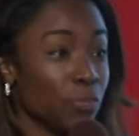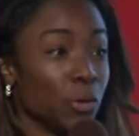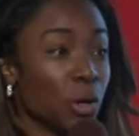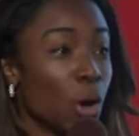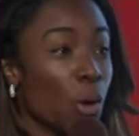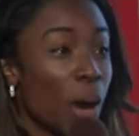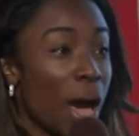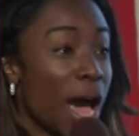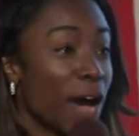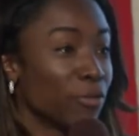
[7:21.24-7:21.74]

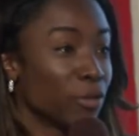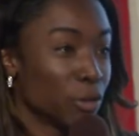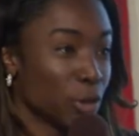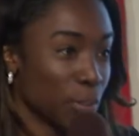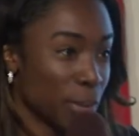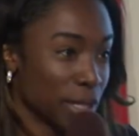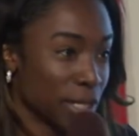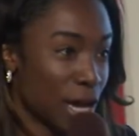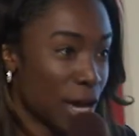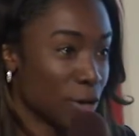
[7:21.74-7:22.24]
go after a
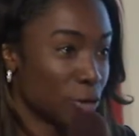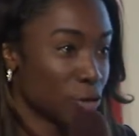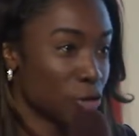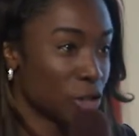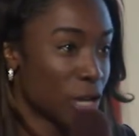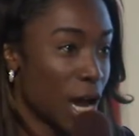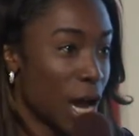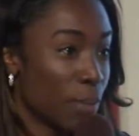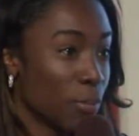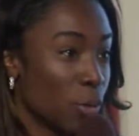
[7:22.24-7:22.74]
McDonald's
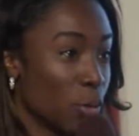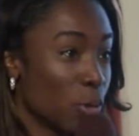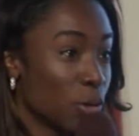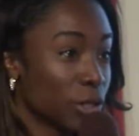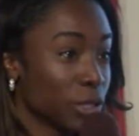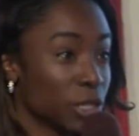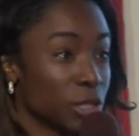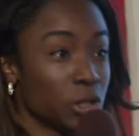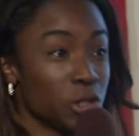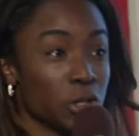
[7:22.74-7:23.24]
job
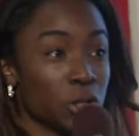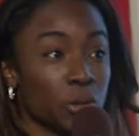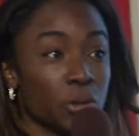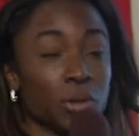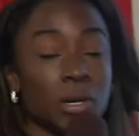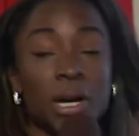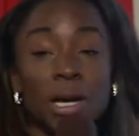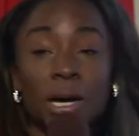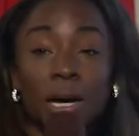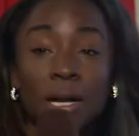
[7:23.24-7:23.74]
or to
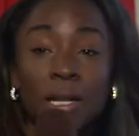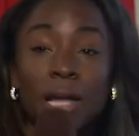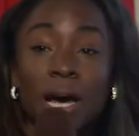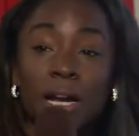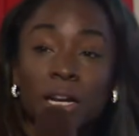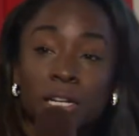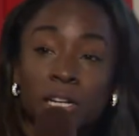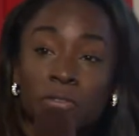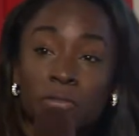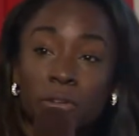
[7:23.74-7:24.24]
do a
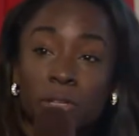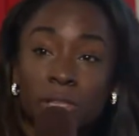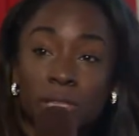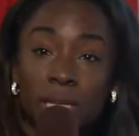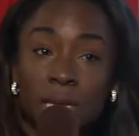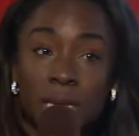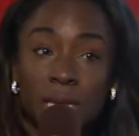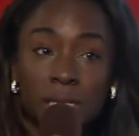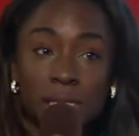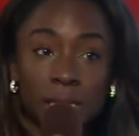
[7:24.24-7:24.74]
lot of different
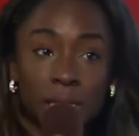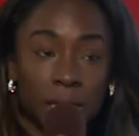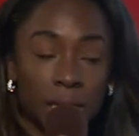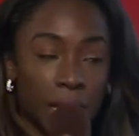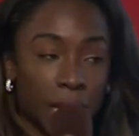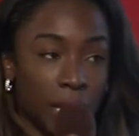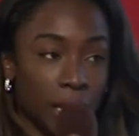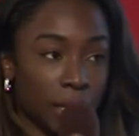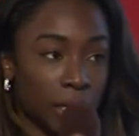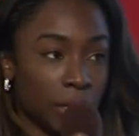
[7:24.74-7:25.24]
things,
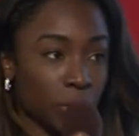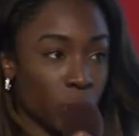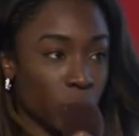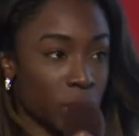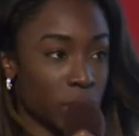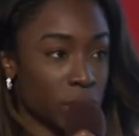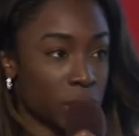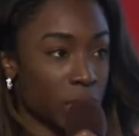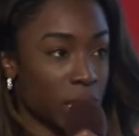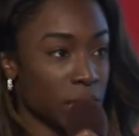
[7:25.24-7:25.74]
and we
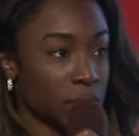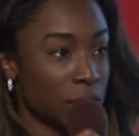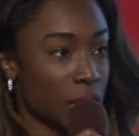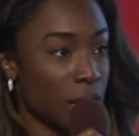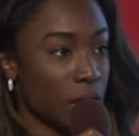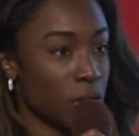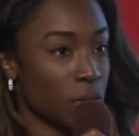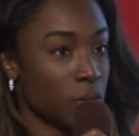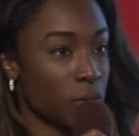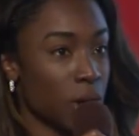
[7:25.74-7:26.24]
discussed
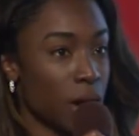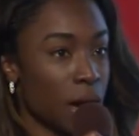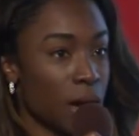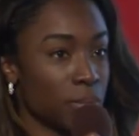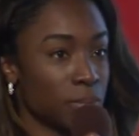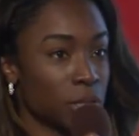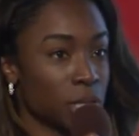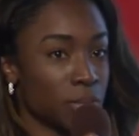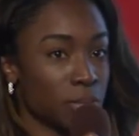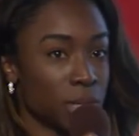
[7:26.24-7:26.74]

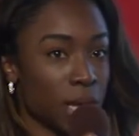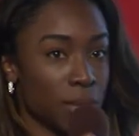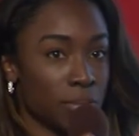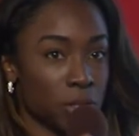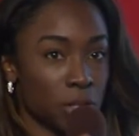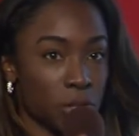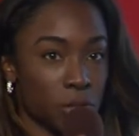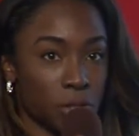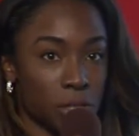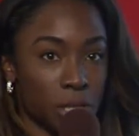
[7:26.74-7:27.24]
how
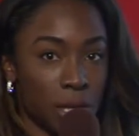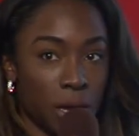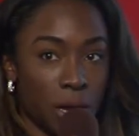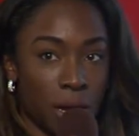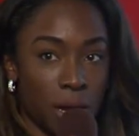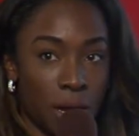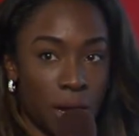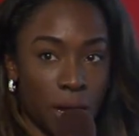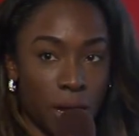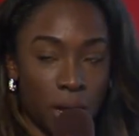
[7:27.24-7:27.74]
sometimes there's
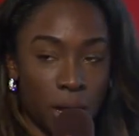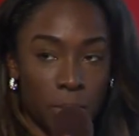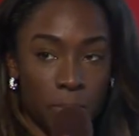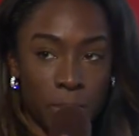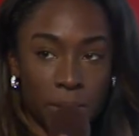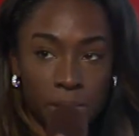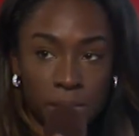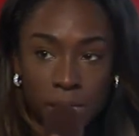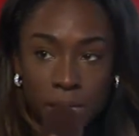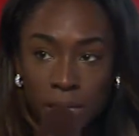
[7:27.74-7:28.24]
a
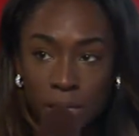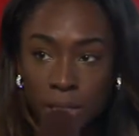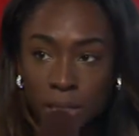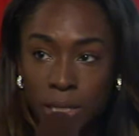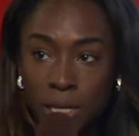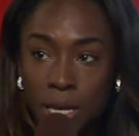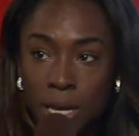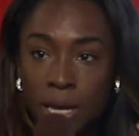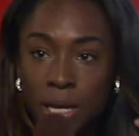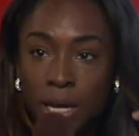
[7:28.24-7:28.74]

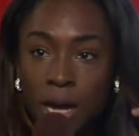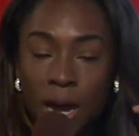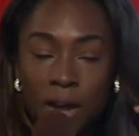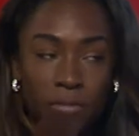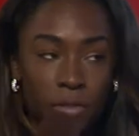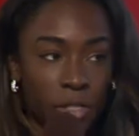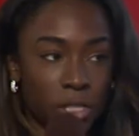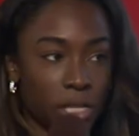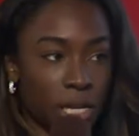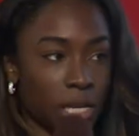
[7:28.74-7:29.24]
missing
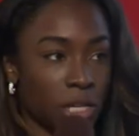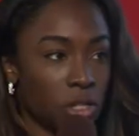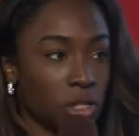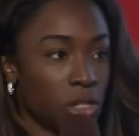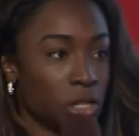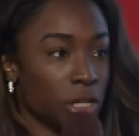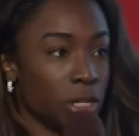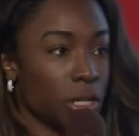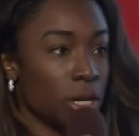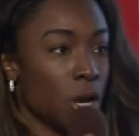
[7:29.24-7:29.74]

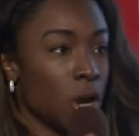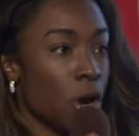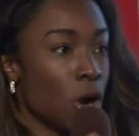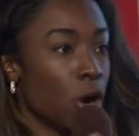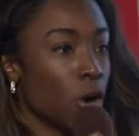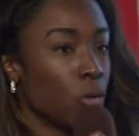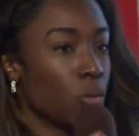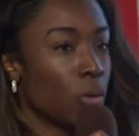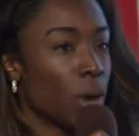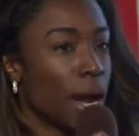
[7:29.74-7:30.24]
conversation
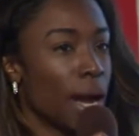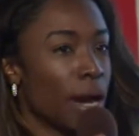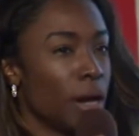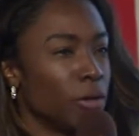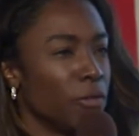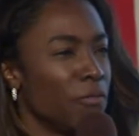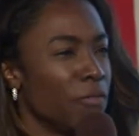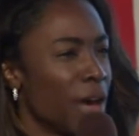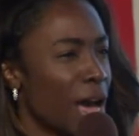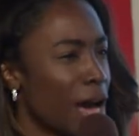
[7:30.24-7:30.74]

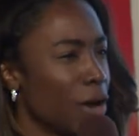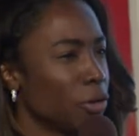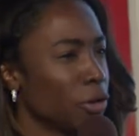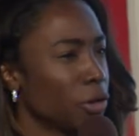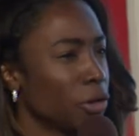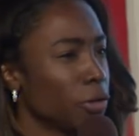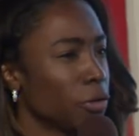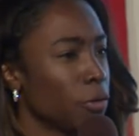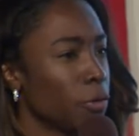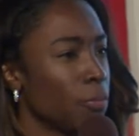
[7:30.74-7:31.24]
around
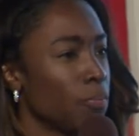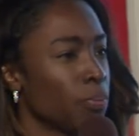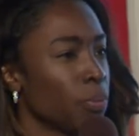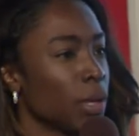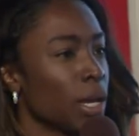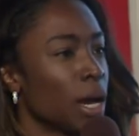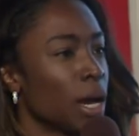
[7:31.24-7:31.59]
value,